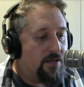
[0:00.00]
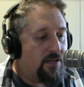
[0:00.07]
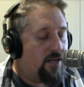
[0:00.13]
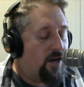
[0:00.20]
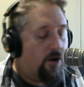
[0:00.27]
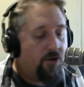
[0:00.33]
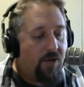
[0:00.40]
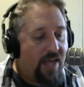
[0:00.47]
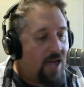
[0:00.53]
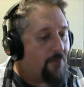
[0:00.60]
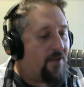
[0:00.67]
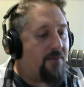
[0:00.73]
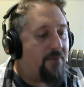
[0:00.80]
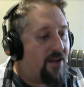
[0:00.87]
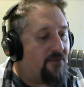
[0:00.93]
You can't
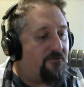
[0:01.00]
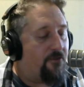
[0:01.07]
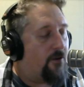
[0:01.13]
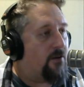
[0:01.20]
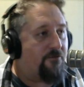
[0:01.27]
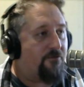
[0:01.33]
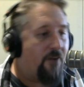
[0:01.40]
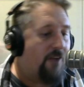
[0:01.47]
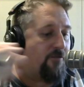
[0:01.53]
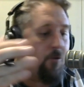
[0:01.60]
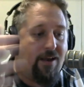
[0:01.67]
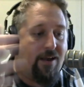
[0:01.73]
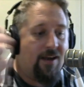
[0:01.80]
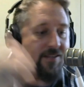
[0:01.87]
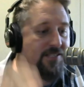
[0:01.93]
blame him for if
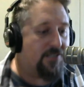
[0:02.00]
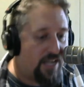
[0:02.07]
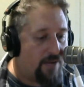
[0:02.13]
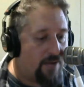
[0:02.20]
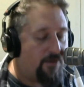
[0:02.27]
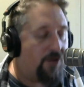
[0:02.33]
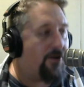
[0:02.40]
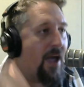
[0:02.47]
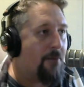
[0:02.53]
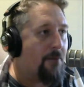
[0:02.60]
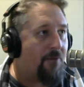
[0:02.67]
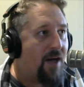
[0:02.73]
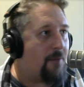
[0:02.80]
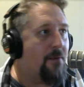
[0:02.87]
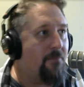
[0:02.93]
Quinn doesn't see him, and you can't
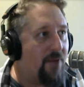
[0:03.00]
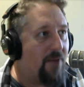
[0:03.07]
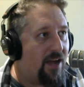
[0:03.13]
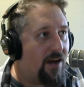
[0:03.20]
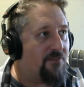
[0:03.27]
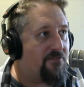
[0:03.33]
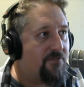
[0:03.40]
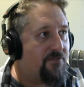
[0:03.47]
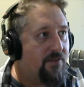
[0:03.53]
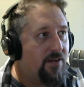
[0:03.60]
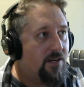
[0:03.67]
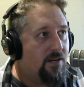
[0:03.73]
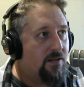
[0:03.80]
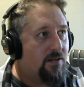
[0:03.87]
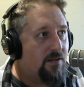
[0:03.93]
blame him if,
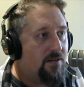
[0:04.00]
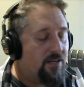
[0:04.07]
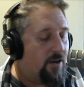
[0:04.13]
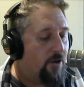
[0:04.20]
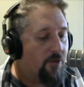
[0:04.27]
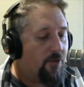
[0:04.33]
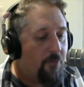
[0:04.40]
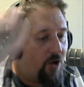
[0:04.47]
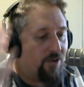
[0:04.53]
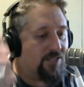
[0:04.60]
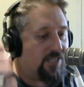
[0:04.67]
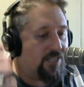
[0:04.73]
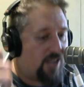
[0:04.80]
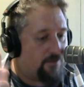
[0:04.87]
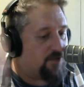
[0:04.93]
the ball
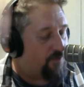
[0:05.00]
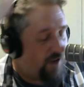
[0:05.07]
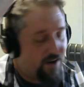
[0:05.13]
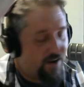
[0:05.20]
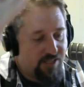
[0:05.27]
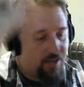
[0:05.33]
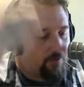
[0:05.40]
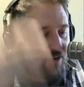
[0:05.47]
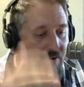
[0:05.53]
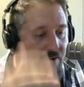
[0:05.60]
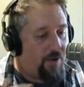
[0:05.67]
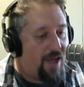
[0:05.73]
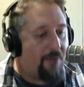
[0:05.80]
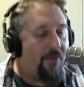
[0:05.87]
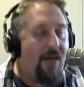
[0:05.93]
doesn't come his way or he's double covered.
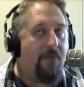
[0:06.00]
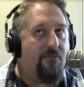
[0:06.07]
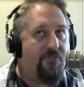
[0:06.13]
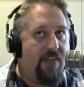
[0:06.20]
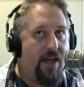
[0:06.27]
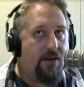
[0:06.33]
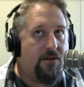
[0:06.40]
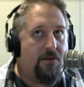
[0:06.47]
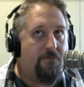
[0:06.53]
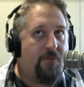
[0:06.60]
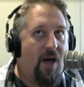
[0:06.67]
You can't blame him for that.